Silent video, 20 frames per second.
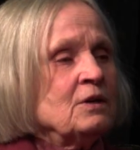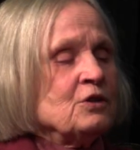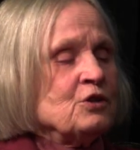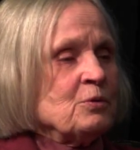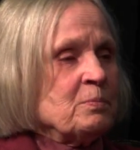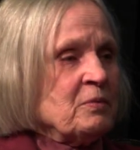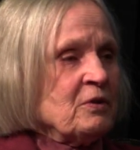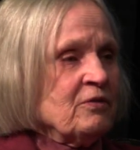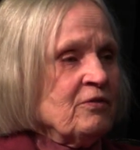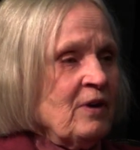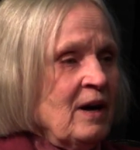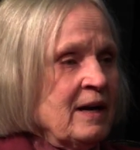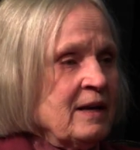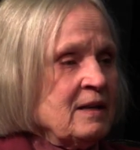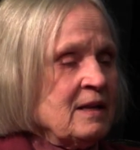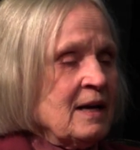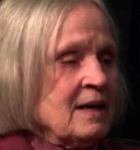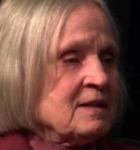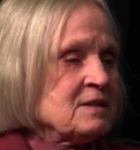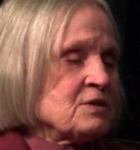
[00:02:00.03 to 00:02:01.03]
to
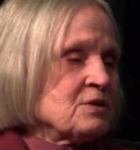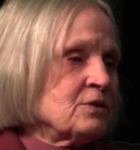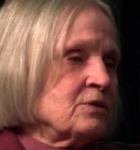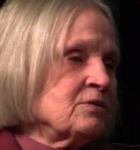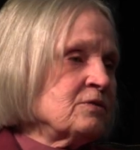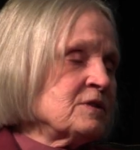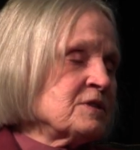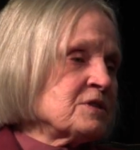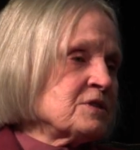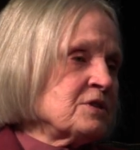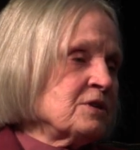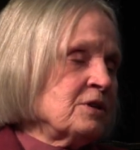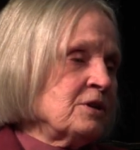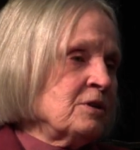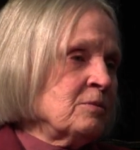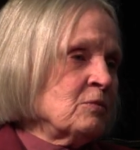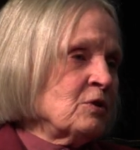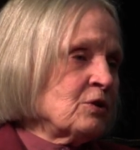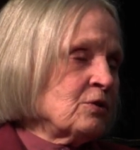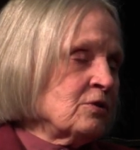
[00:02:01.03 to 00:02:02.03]
provide that service to
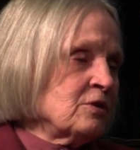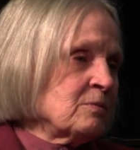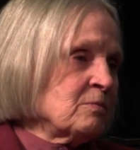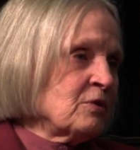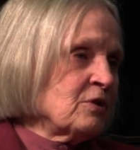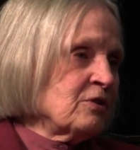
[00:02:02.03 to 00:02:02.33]
immigrant